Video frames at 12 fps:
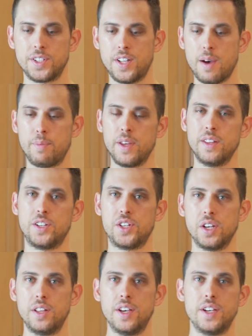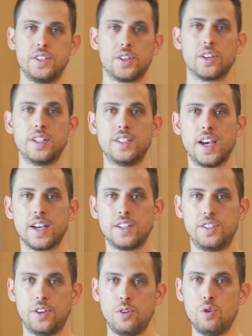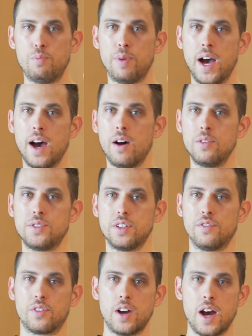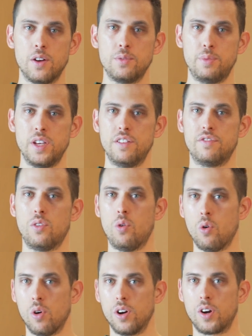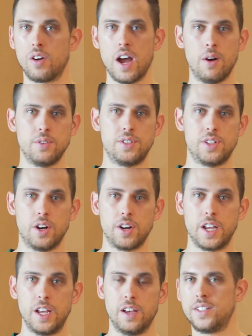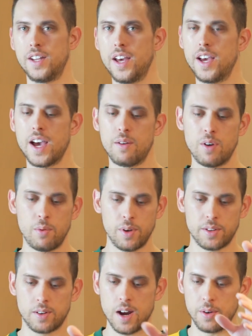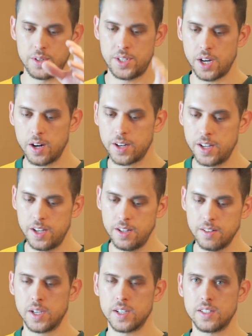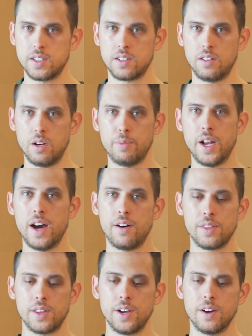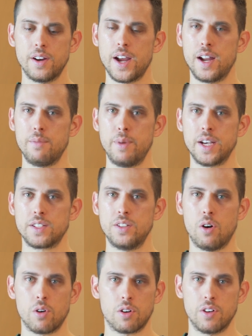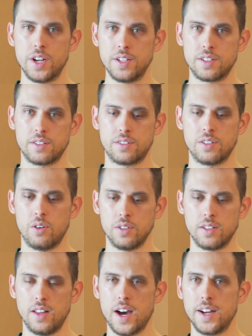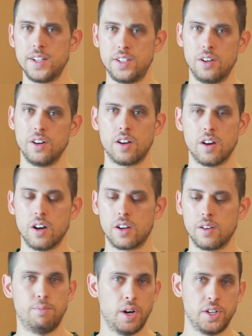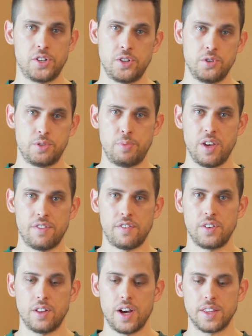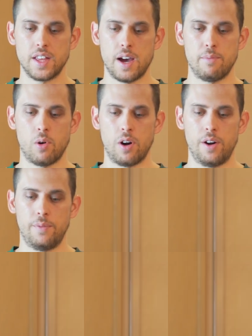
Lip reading: step in the chili is you're gonna take 2 pounds of ground beef or ground turkey. Today I went with ground turkey because it's a little bit healthier and it makes no grease, so it's a lot easier to cook, but choose beef if you like that more.